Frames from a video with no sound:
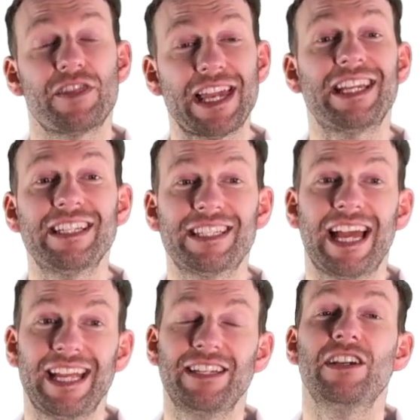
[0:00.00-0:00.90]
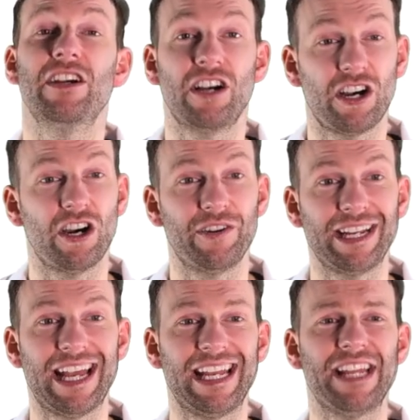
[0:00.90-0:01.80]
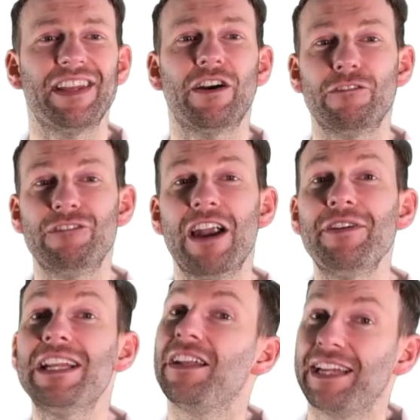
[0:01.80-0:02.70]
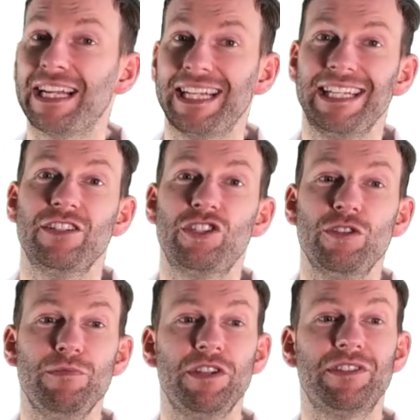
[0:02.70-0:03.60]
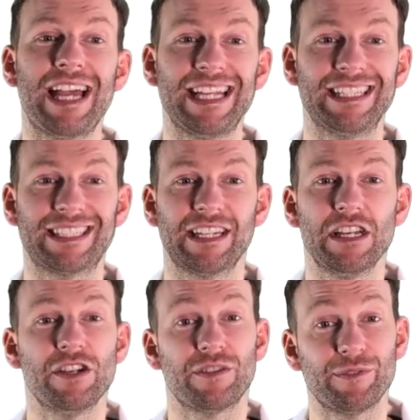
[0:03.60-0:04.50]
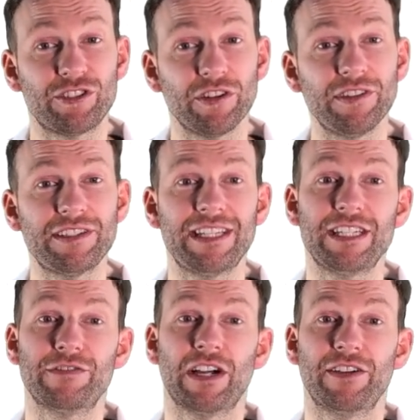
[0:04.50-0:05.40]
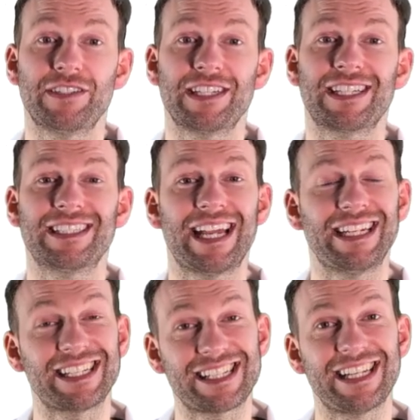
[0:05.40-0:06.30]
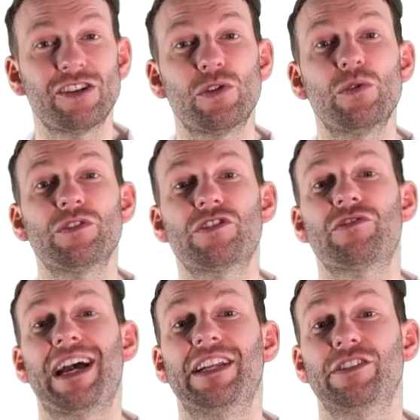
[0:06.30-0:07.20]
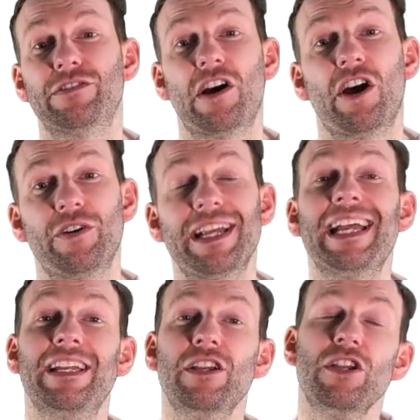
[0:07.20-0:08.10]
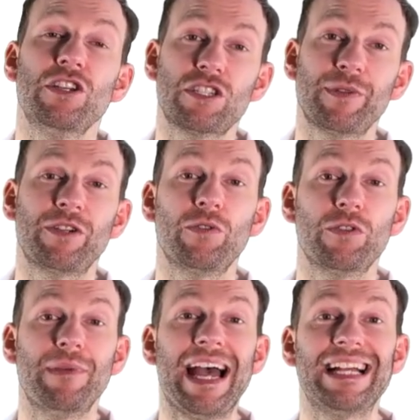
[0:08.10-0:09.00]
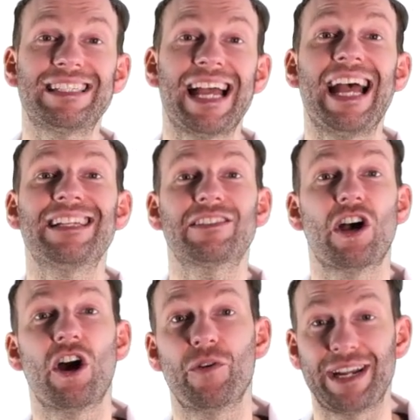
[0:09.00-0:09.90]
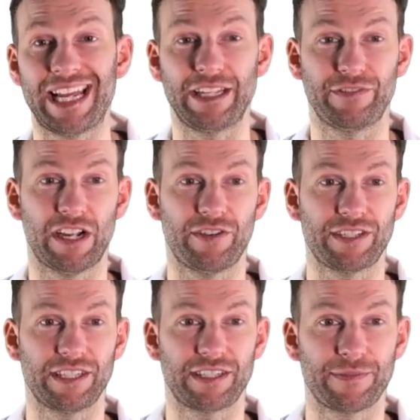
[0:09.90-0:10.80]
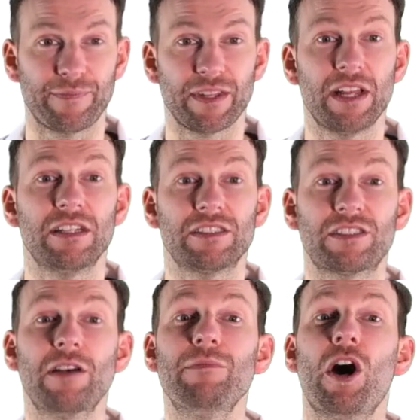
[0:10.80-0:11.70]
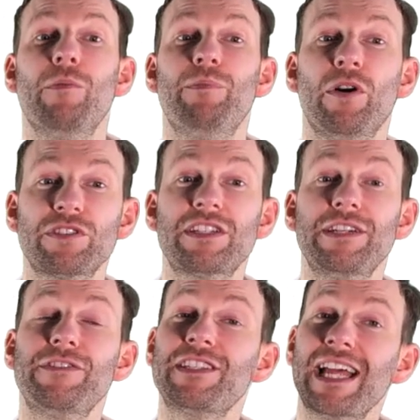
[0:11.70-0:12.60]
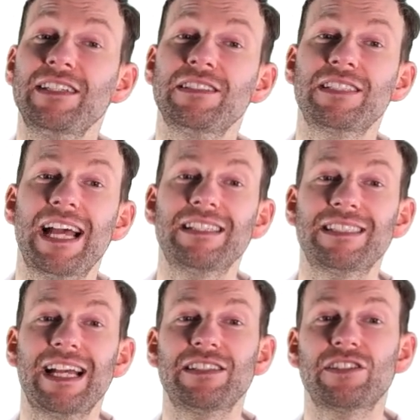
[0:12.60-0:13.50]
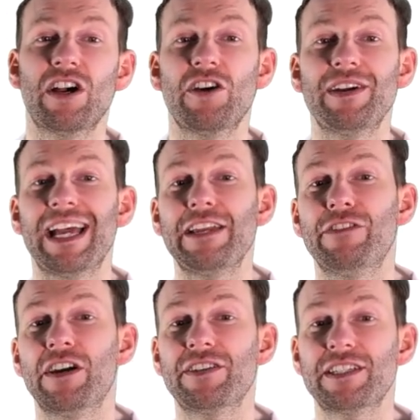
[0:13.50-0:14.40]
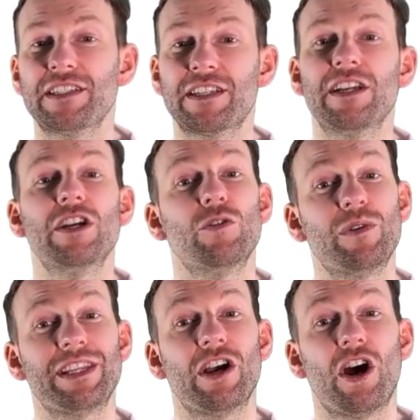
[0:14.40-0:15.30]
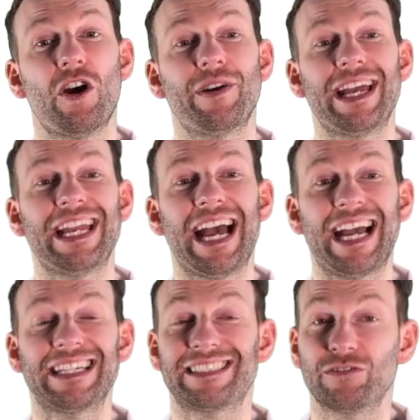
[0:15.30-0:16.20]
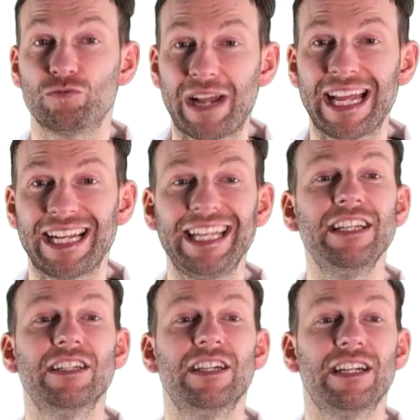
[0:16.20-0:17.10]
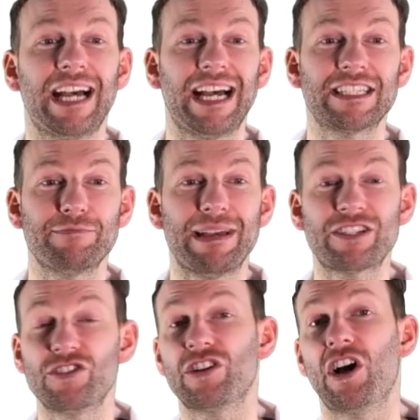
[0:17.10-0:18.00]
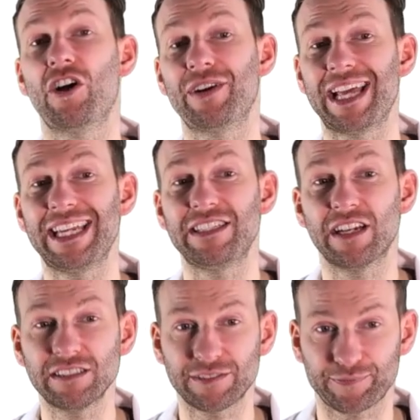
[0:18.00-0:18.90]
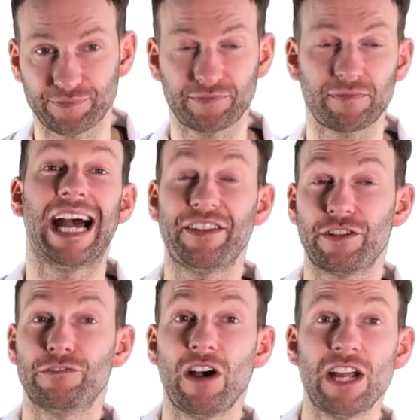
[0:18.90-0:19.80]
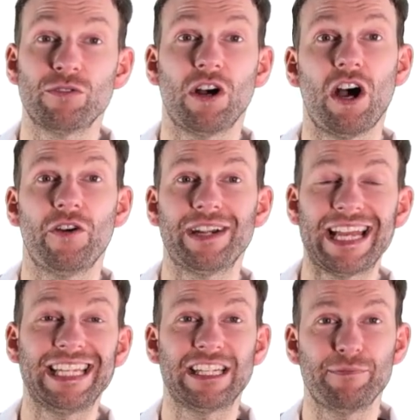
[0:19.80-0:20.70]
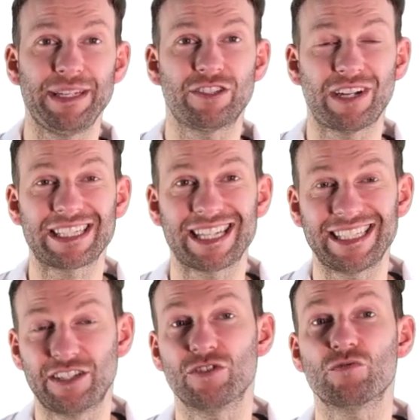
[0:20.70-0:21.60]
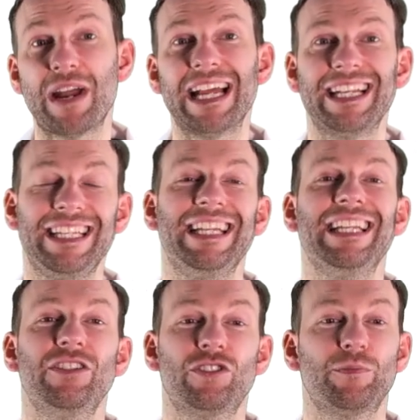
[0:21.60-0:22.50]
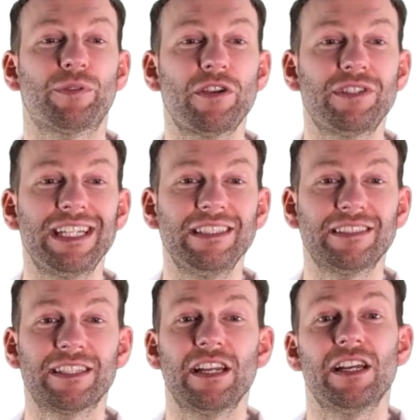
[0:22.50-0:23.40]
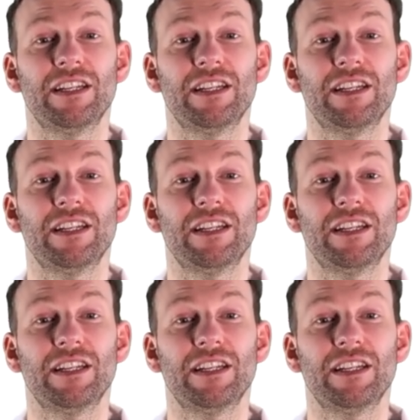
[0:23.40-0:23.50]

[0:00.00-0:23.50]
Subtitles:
They contain RNA and they are very likely to mutate. The majority of these viruses contain a single strand of RNA, so we call them ssRNA viruses. Some are positive sense ssRNA viruses, where the RNA acts directly as messenger RNA does, and the viral RNA can be translated directly into proteins.